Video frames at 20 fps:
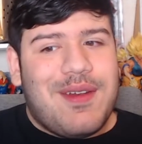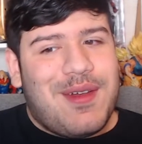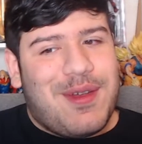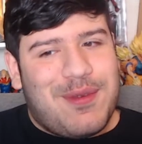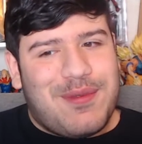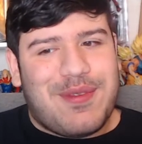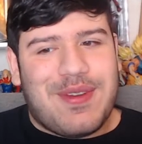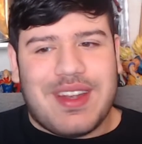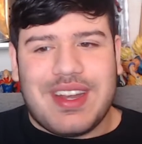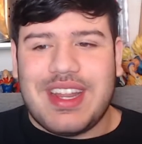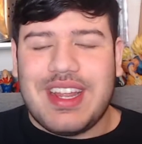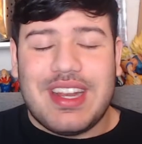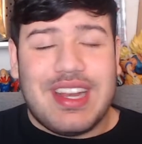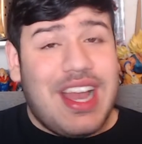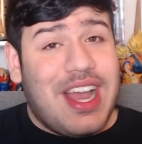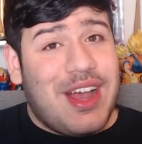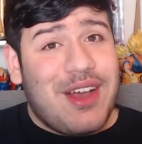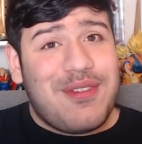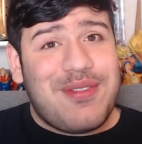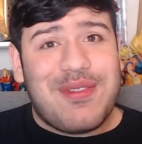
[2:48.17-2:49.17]
Funny
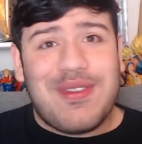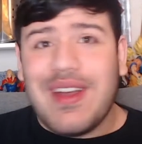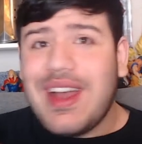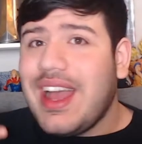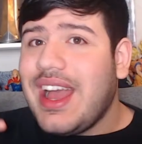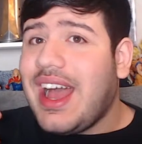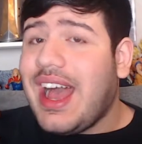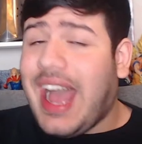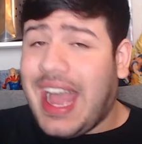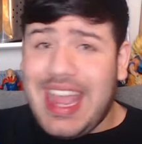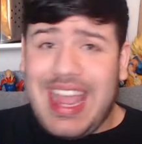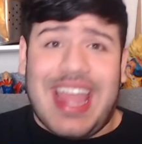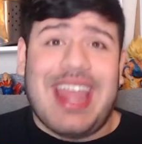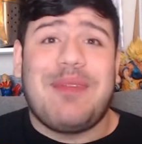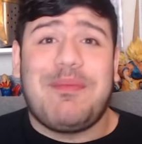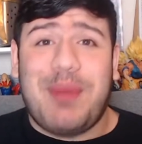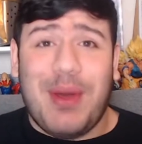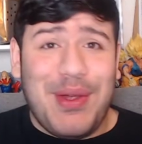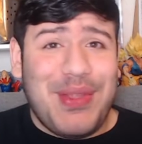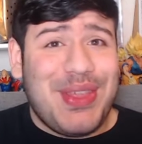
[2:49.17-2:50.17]
enough, I
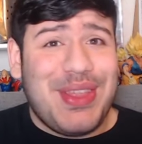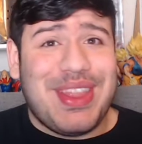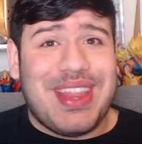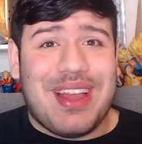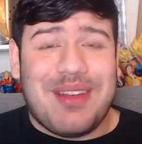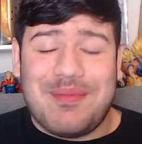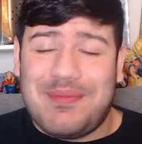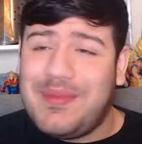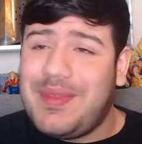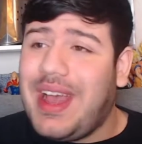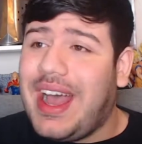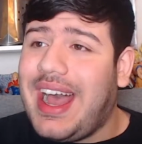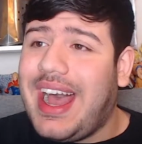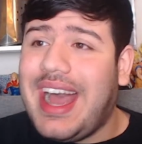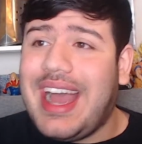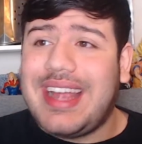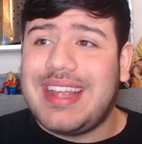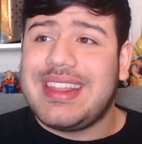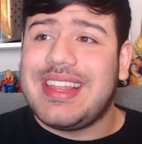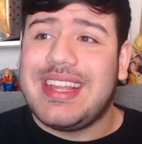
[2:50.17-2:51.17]
hate both of them.
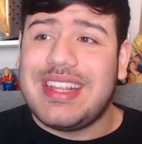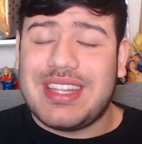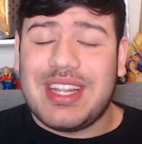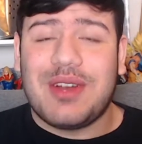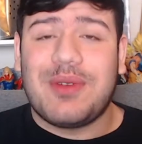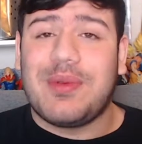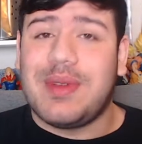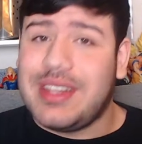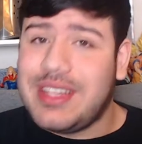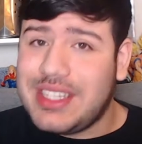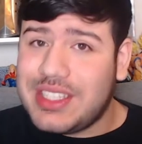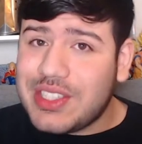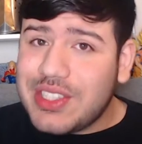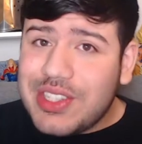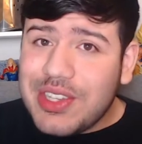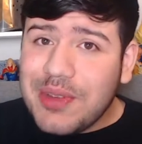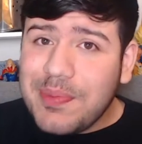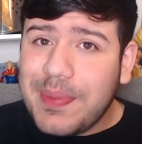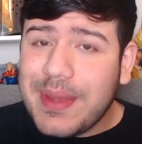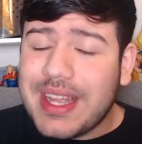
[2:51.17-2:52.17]
I think they're really
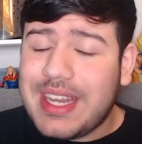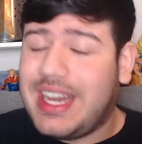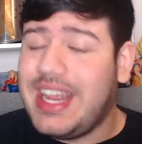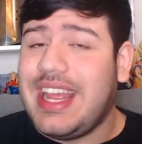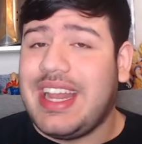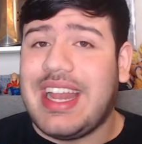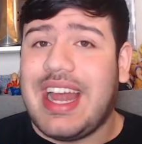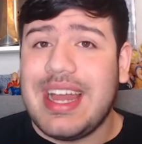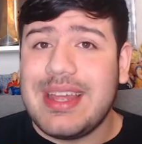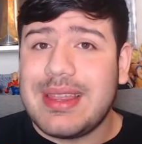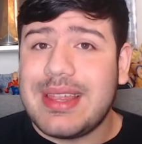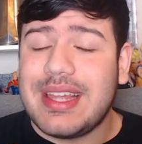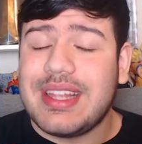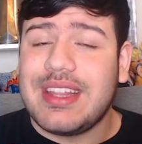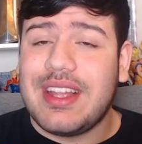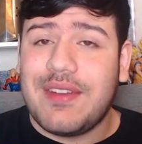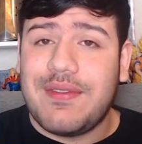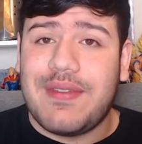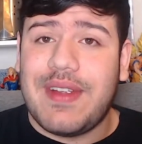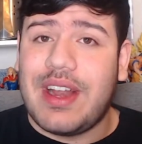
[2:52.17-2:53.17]
stupid, and I think
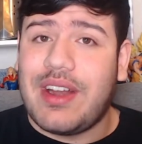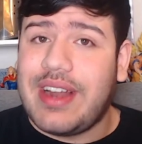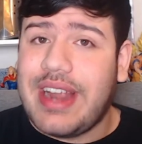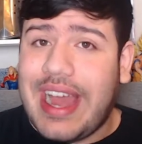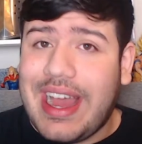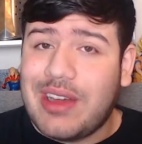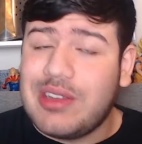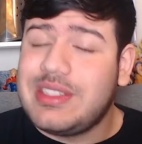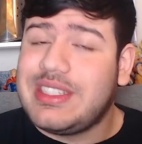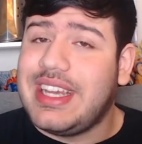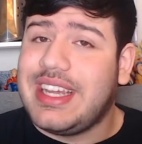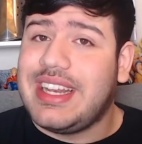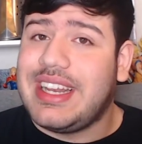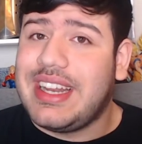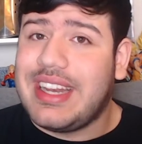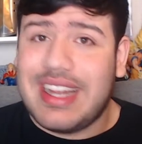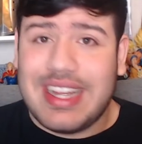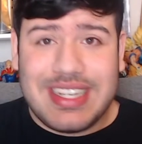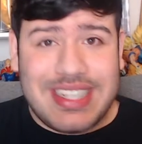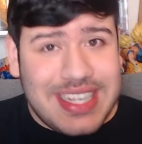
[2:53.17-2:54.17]
they're very
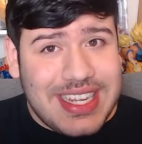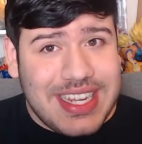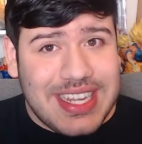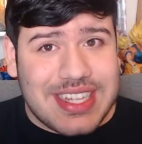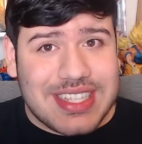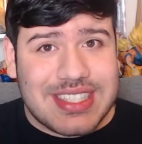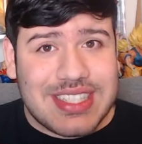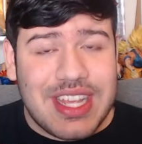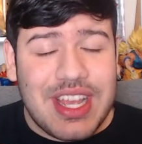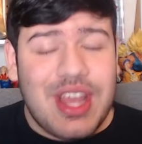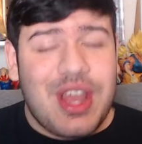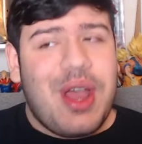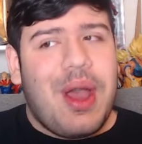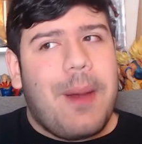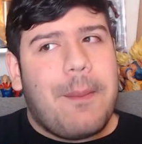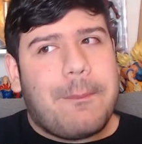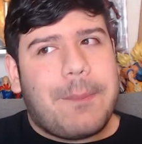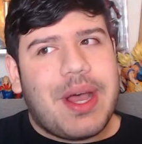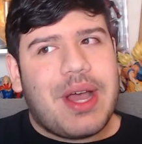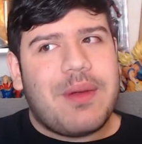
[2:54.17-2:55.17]
outdated ideas.
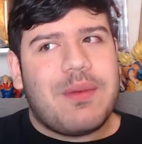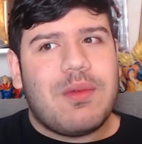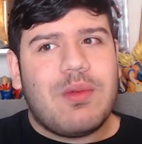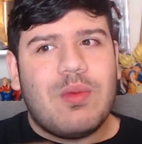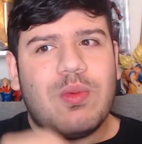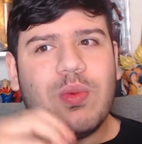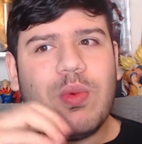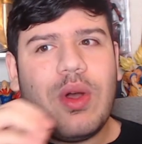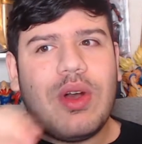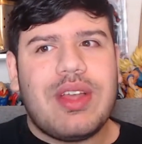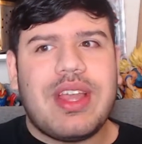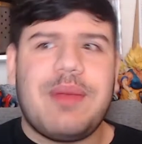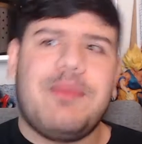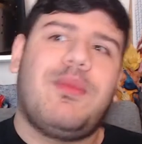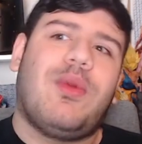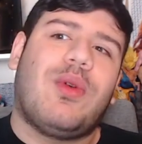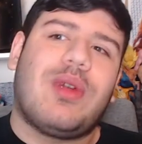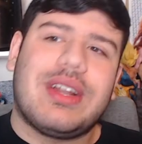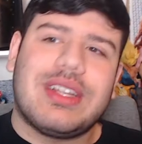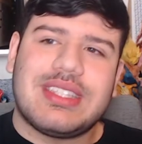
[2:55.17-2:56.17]
But we'll get
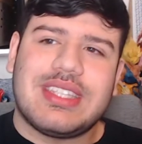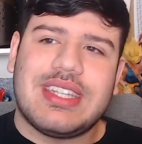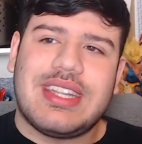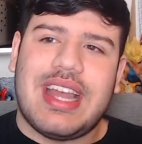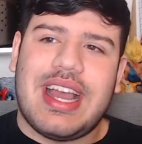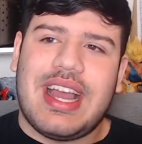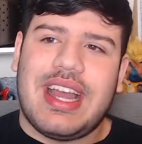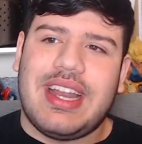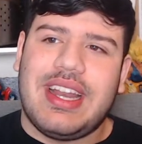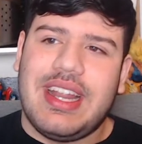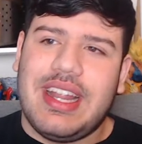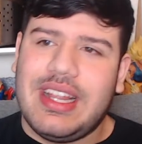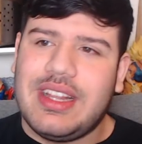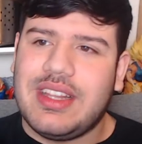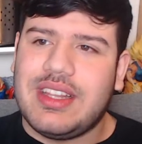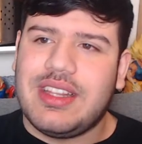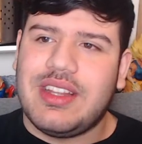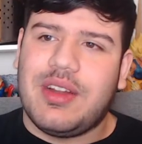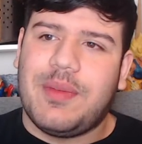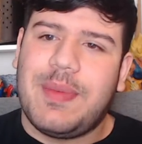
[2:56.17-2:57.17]
more into that in
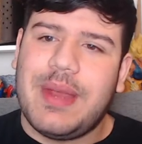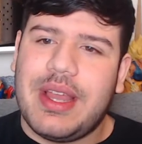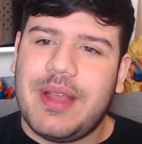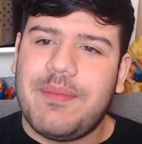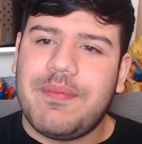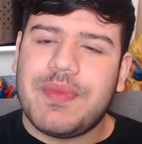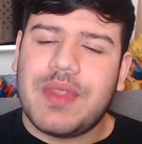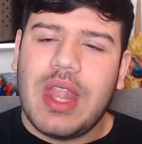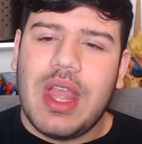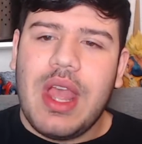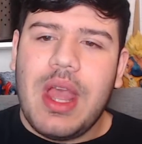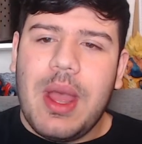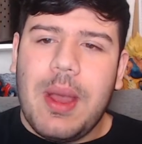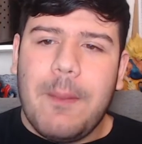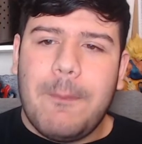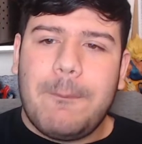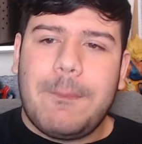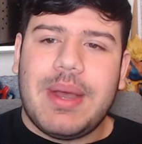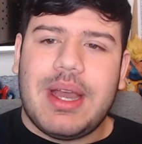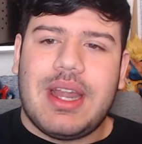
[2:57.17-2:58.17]
a little bit.
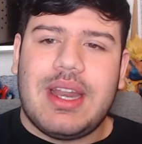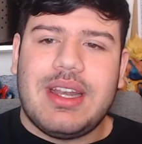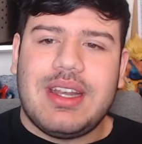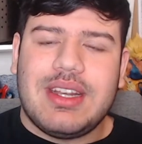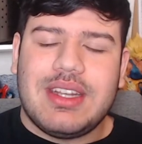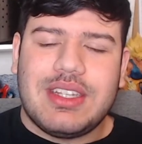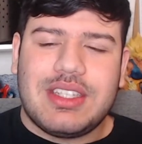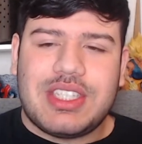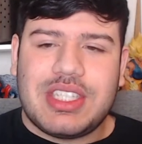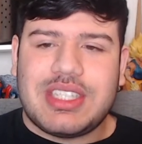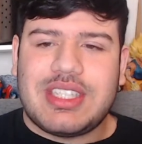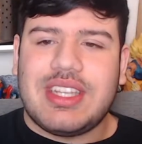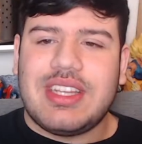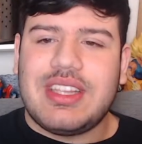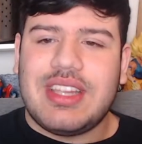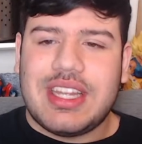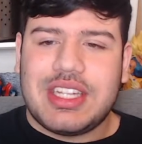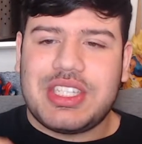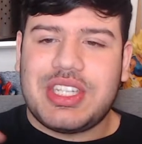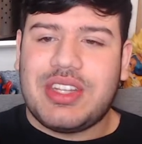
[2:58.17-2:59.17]
But just to
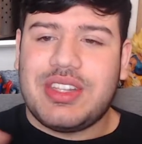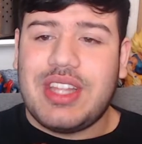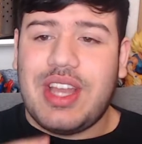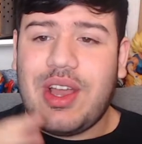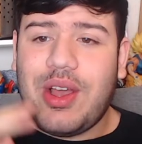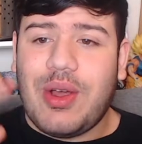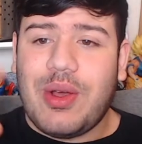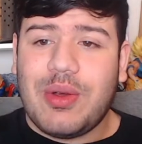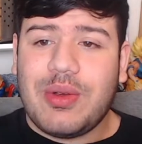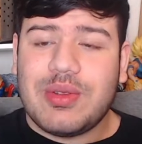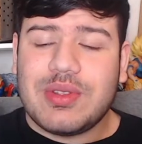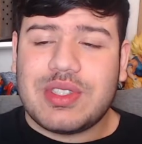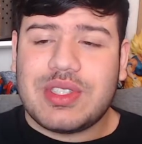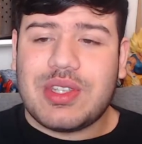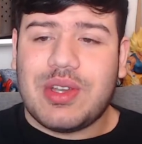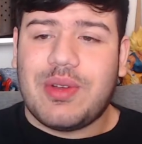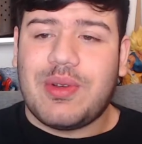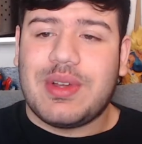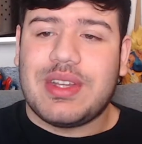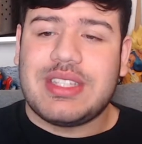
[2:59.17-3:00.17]
let y'all know,
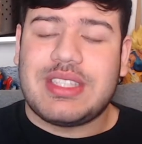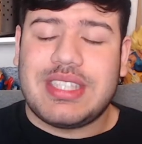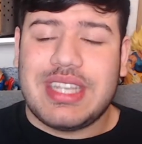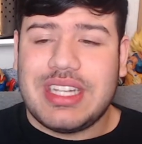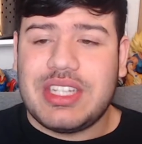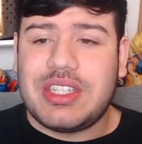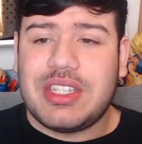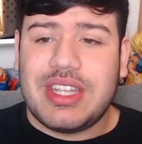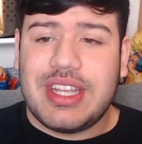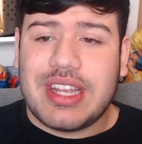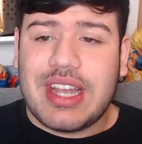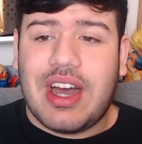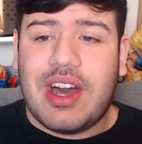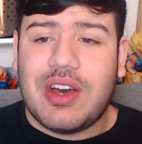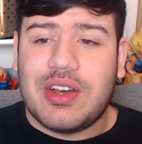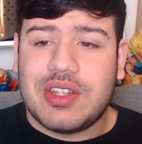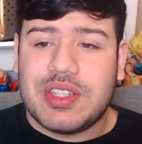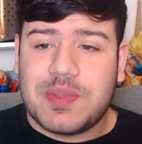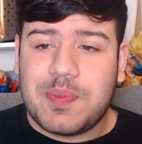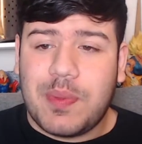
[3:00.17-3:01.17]
so essentially
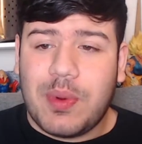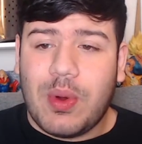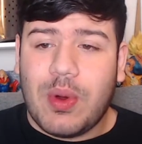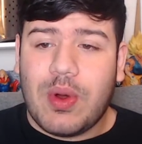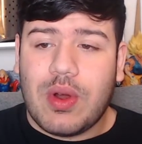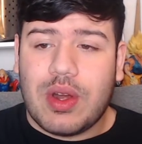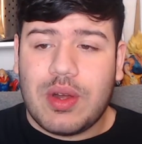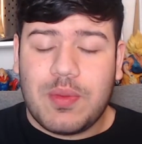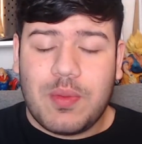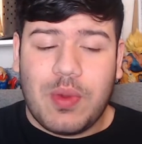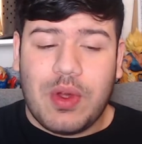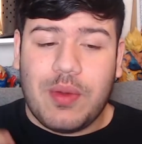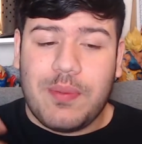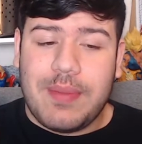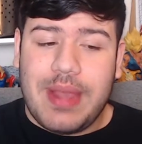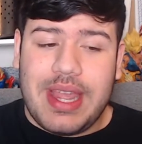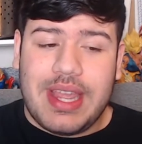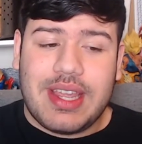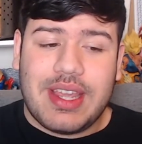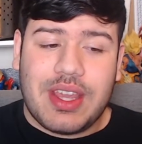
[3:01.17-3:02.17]
College Board will
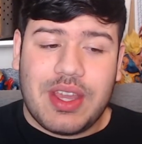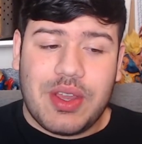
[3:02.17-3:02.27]
make